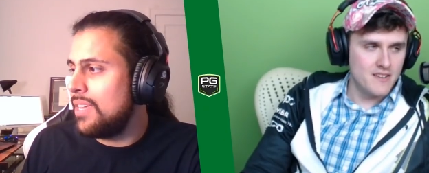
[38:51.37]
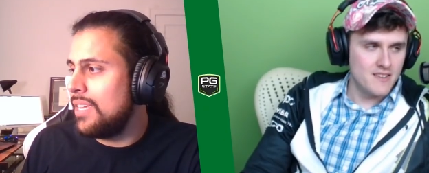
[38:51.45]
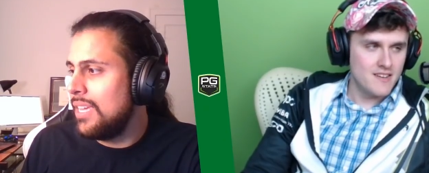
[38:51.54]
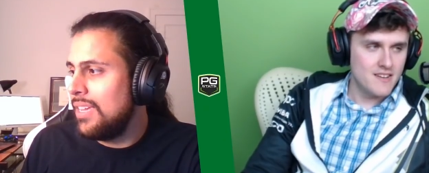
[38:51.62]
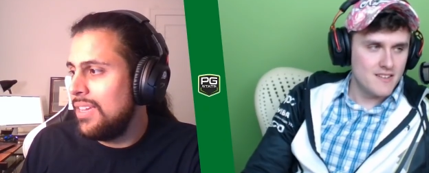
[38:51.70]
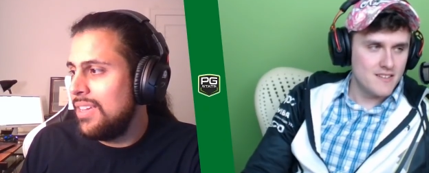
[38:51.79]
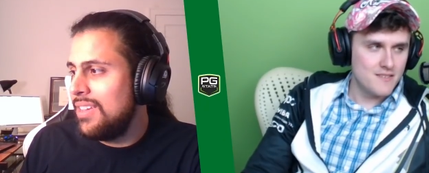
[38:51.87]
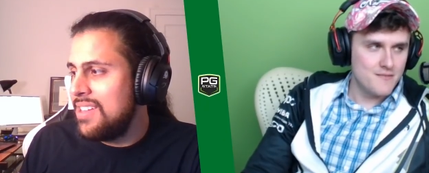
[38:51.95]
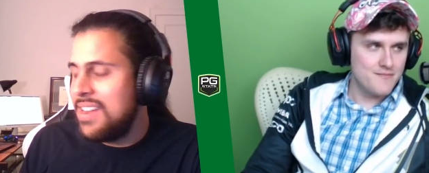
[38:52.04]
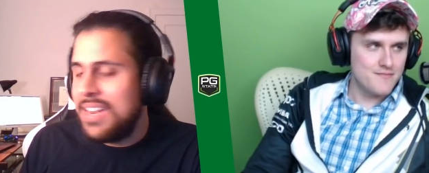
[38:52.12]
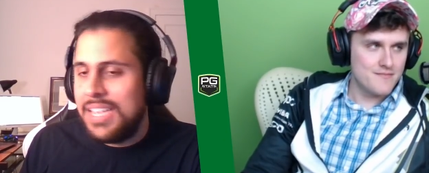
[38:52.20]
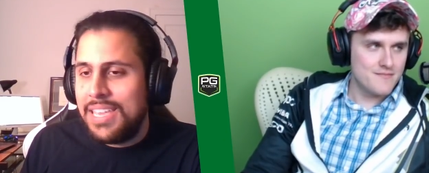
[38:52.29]
Speaker 1: But
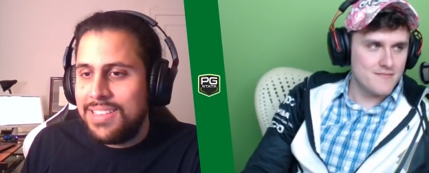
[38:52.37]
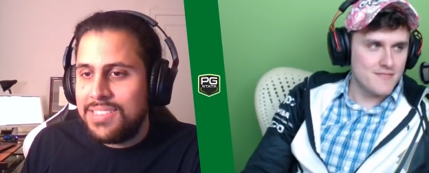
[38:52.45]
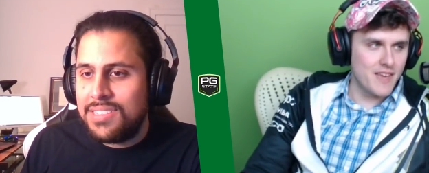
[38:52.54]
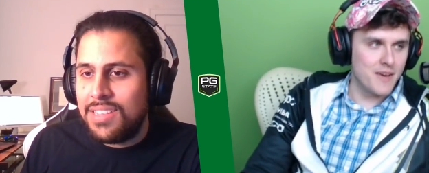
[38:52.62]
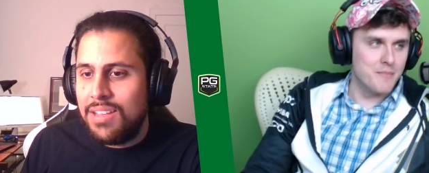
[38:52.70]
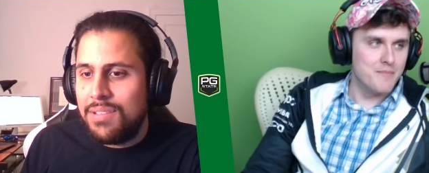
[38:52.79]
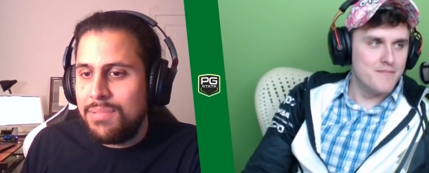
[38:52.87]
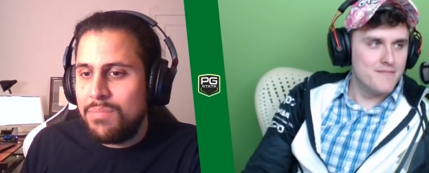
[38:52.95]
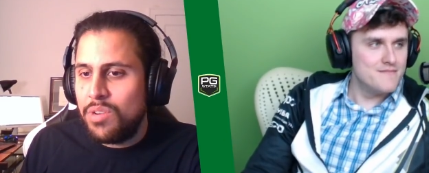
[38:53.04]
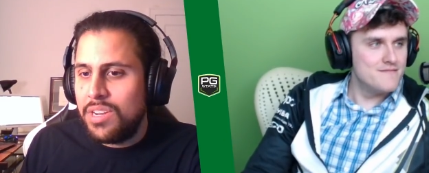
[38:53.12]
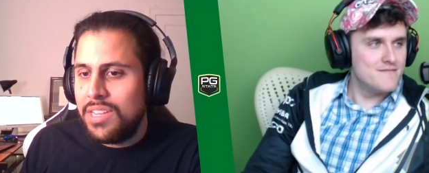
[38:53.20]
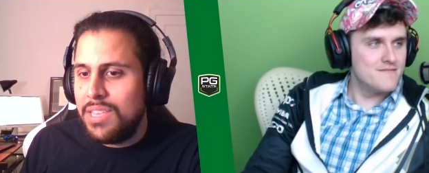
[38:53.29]
in any case,
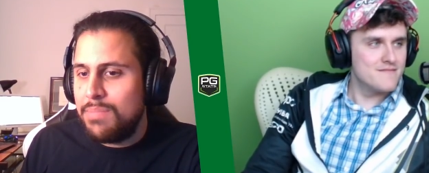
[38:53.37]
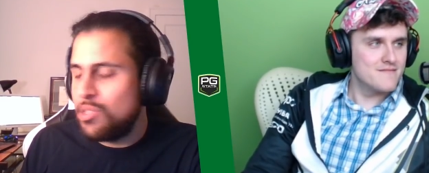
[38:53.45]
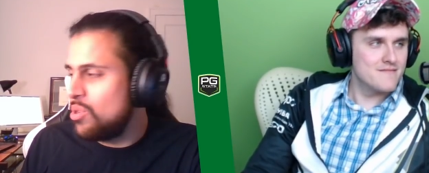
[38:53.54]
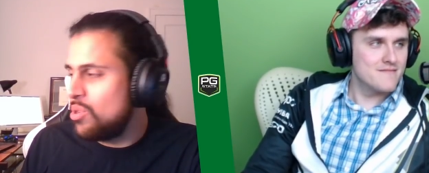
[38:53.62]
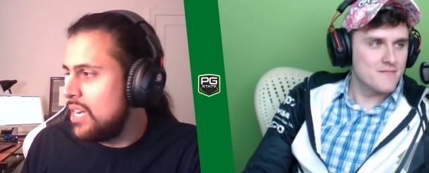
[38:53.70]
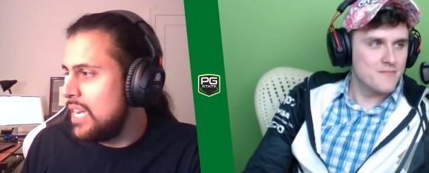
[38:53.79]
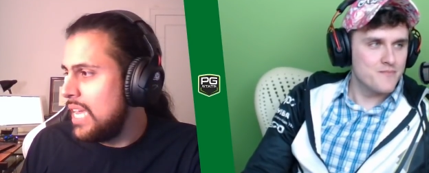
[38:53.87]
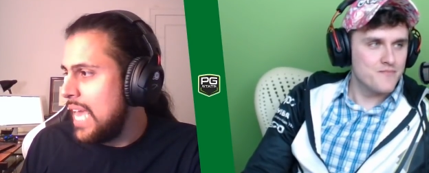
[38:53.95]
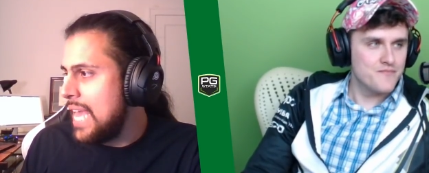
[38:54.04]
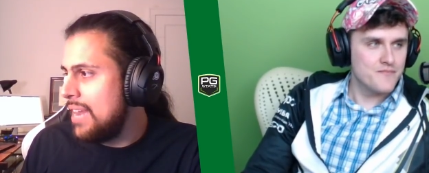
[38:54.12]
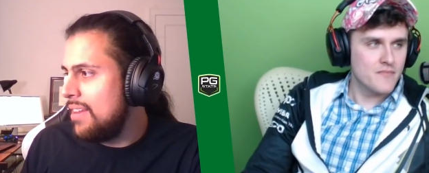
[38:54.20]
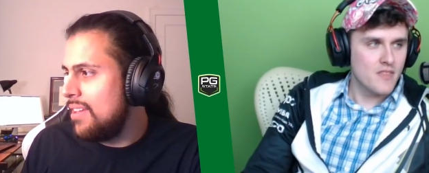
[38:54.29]
um, we're gonna keep it short
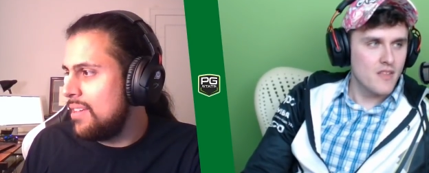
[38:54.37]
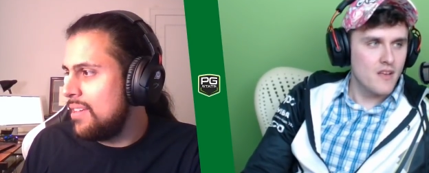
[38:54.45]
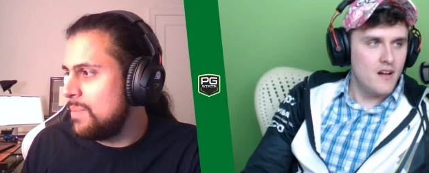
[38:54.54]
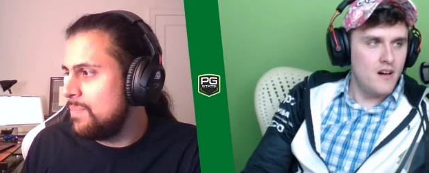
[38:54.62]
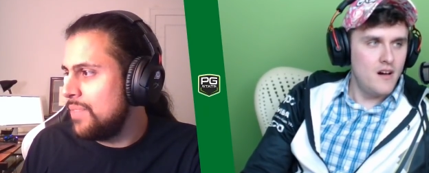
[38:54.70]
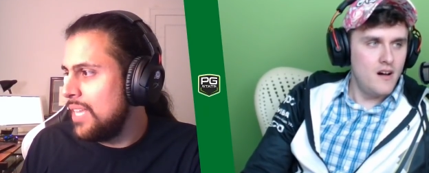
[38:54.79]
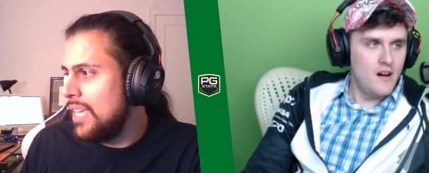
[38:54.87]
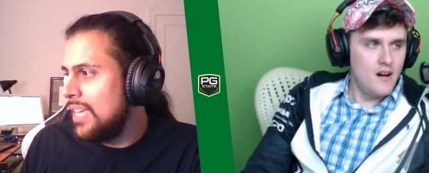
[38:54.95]
and. Um,